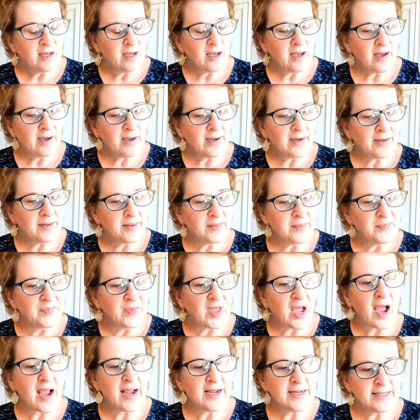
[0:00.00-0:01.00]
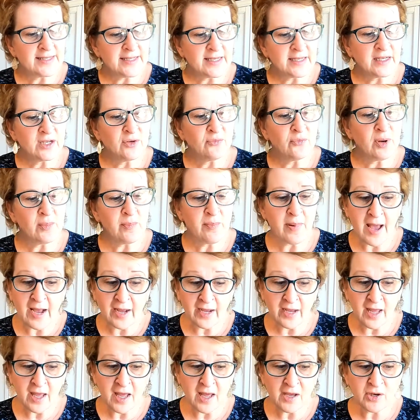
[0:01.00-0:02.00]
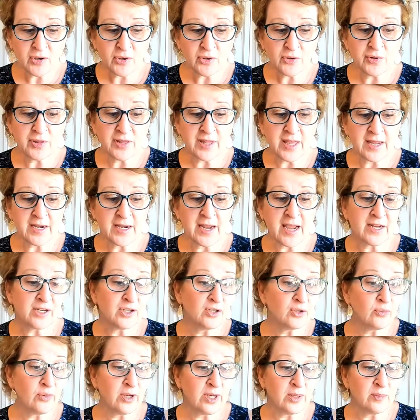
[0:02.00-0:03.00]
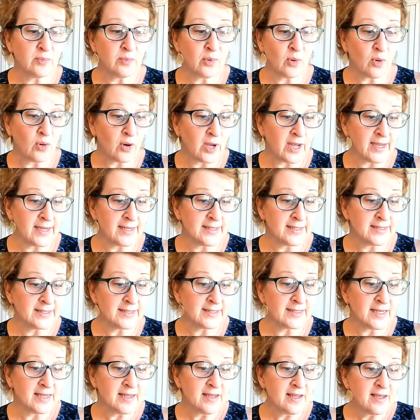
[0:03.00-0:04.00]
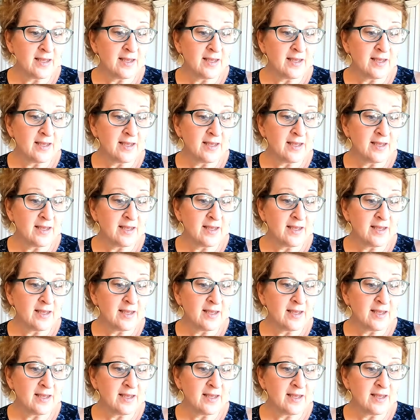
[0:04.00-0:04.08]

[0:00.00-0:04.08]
Isaac and Rebekah, who then had twin boys,